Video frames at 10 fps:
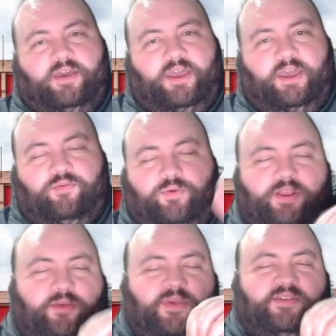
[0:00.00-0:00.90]
and
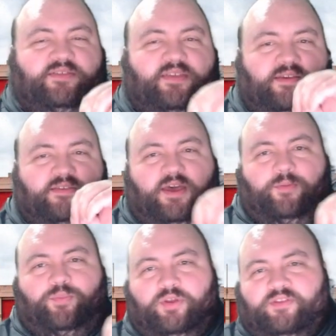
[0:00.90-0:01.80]
really mix things up,
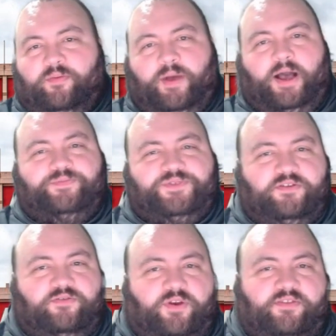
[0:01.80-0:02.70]
run some
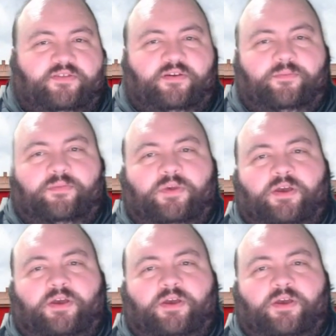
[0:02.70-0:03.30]
options, run some